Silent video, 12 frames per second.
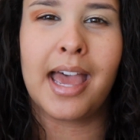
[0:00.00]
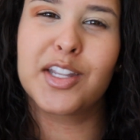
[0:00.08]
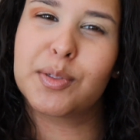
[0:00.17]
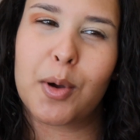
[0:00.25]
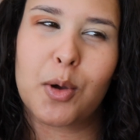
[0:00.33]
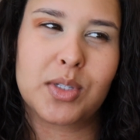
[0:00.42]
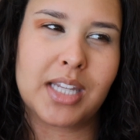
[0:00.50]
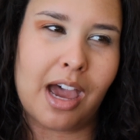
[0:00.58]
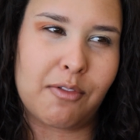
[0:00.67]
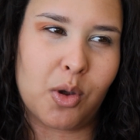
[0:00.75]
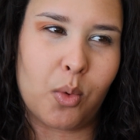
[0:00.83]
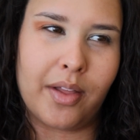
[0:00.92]
as opposed to
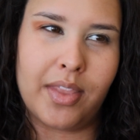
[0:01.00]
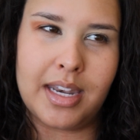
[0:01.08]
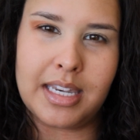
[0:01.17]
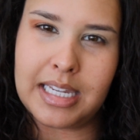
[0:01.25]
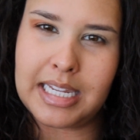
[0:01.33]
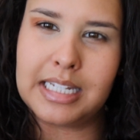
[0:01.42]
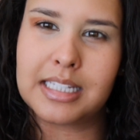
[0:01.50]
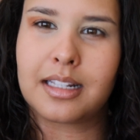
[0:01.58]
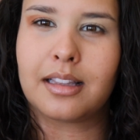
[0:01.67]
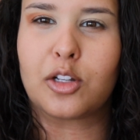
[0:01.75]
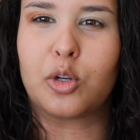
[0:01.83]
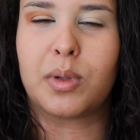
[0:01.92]
having one that needs
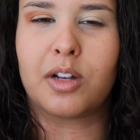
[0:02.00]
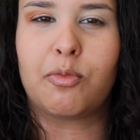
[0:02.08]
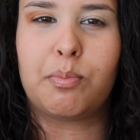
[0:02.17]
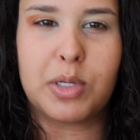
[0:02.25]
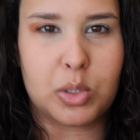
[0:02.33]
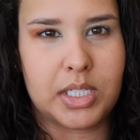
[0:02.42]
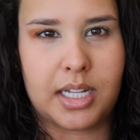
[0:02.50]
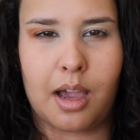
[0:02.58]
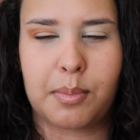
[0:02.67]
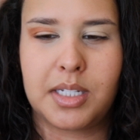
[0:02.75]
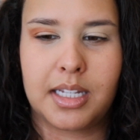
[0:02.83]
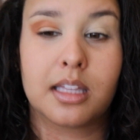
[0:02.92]
a little bit of building
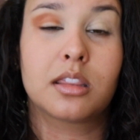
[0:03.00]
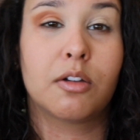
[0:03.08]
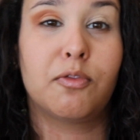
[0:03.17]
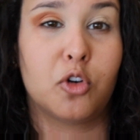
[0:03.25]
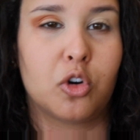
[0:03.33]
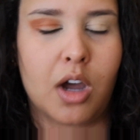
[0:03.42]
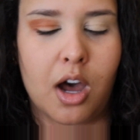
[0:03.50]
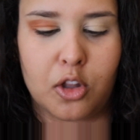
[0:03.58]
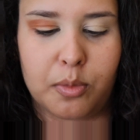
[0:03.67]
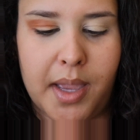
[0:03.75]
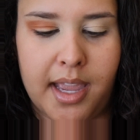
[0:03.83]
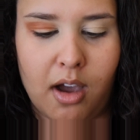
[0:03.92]
up to get the full
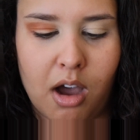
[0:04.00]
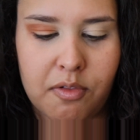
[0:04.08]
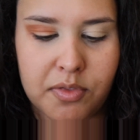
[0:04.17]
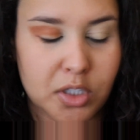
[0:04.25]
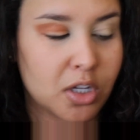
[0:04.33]
color payoff.